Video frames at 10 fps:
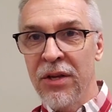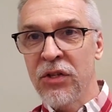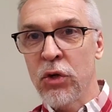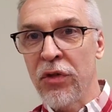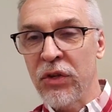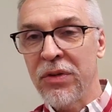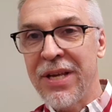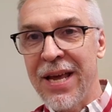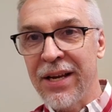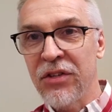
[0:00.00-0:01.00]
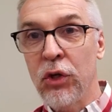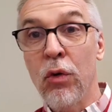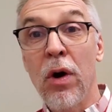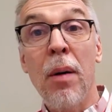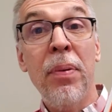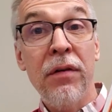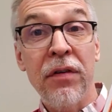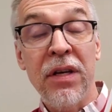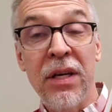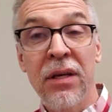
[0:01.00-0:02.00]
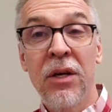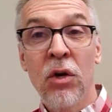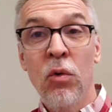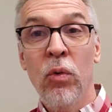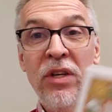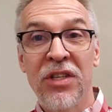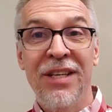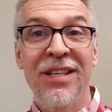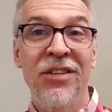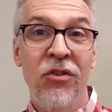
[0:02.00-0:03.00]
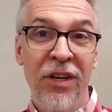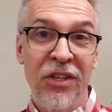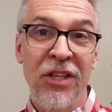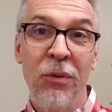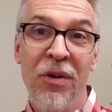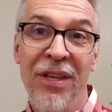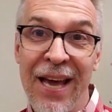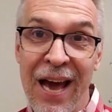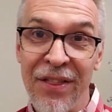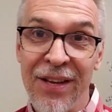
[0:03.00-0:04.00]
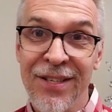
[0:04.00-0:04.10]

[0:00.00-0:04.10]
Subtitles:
So this would take us to Epiphany, which is traditionally where the Catholics